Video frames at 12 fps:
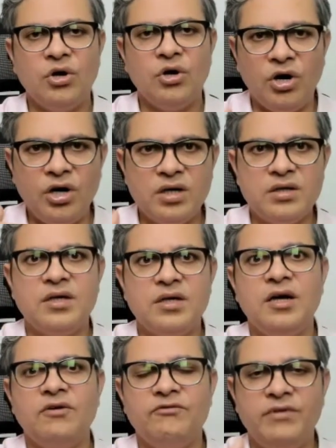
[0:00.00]
or
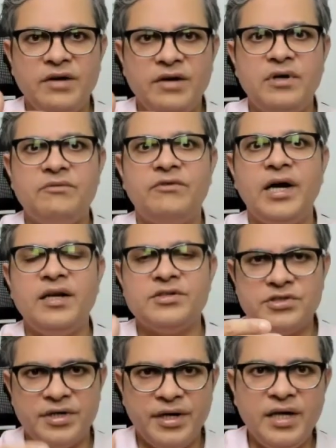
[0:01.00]
whenever while
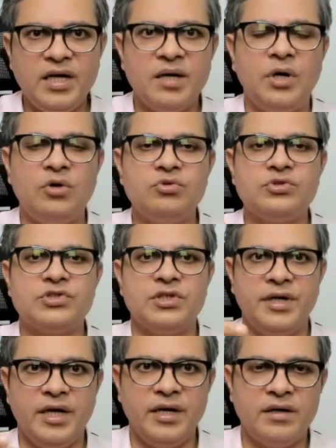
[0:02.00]
studying about
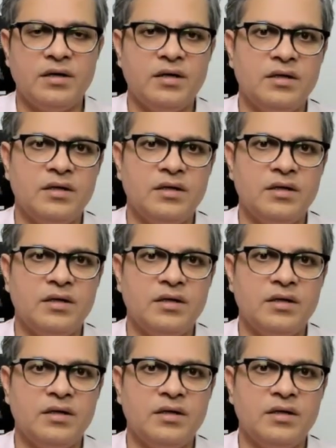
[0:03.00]
certain